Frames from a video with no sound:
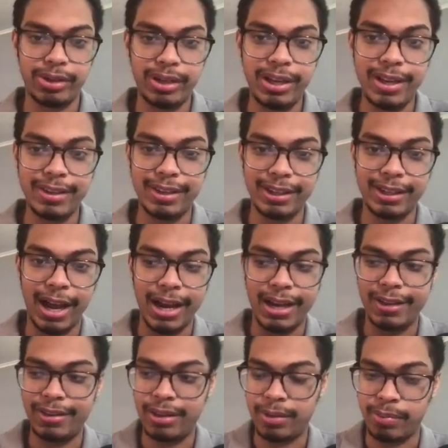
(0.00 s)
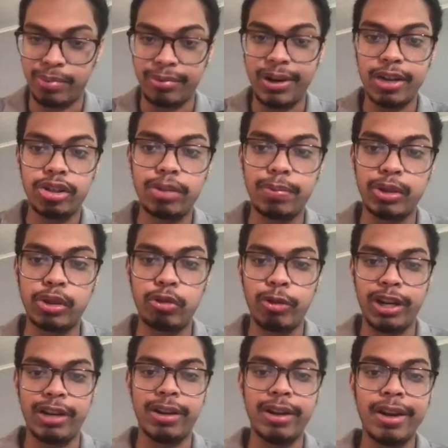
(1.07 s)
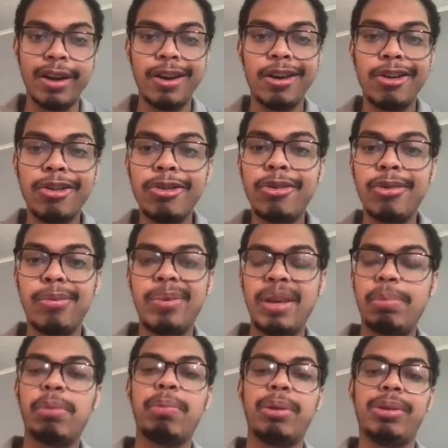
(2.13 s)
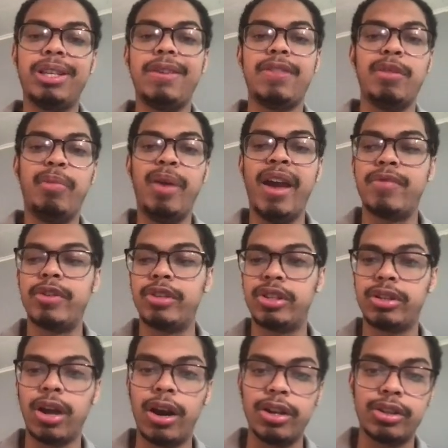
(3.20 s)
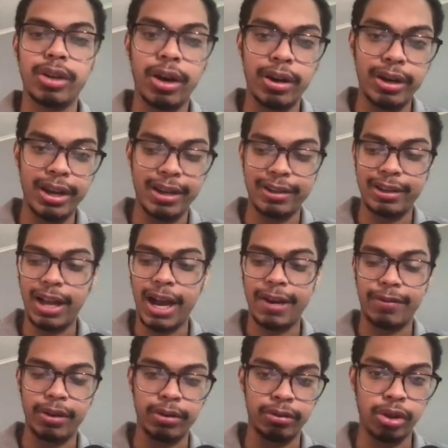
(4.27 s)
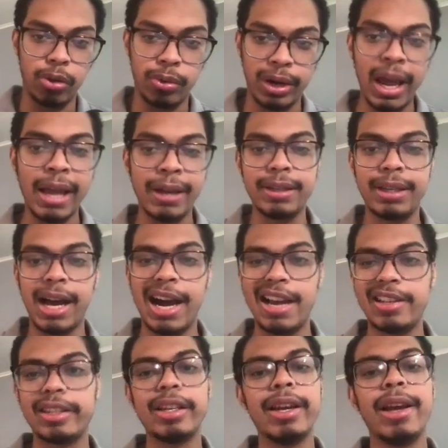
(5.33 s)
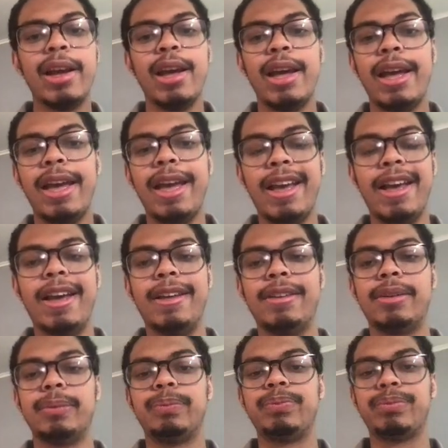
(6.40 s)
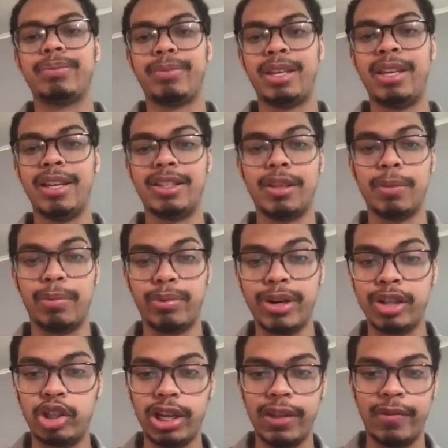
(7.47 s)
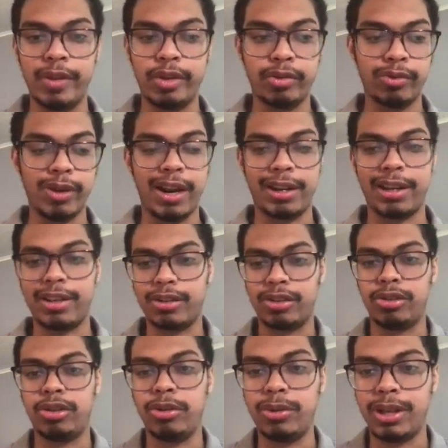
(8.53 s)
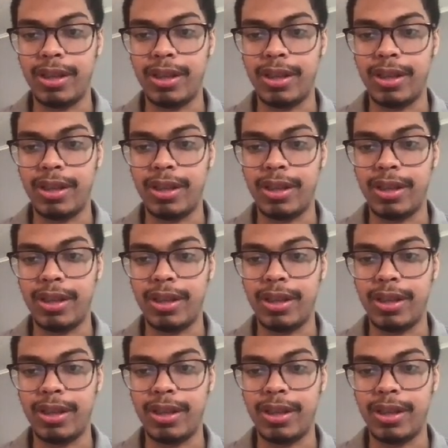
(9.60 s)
He is the guy, the bridge between who people believe the Panthers stars are and kind of their lower end guys, and he is the bridge in these rankings due to